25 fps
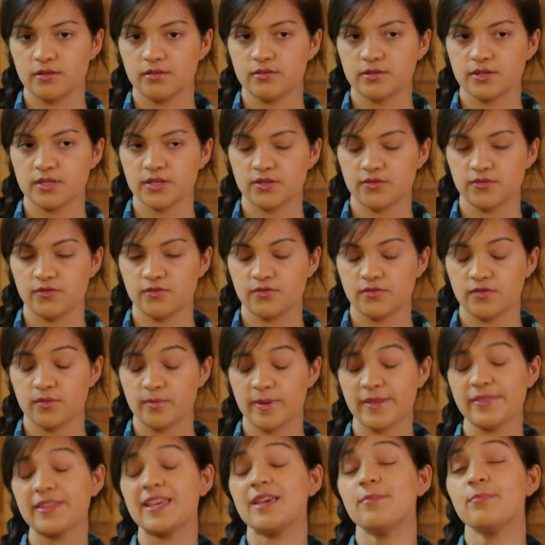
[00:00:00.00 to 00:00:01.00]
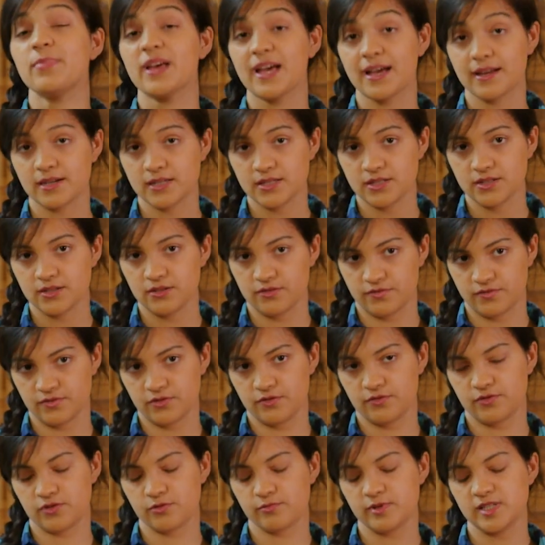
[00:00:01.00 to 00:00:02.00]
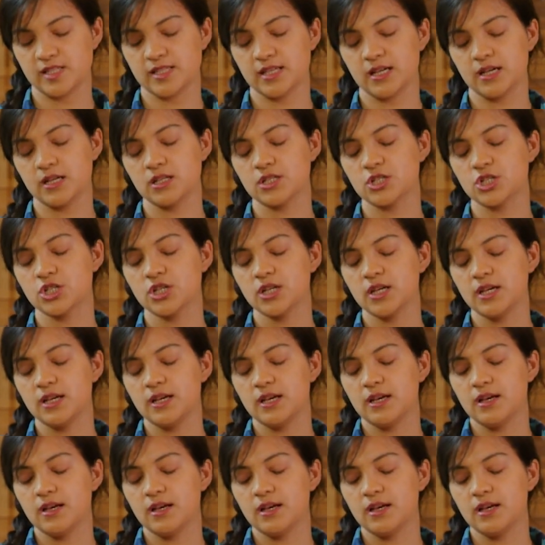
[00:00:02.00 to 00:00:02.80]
sort of about the impact of, of the research.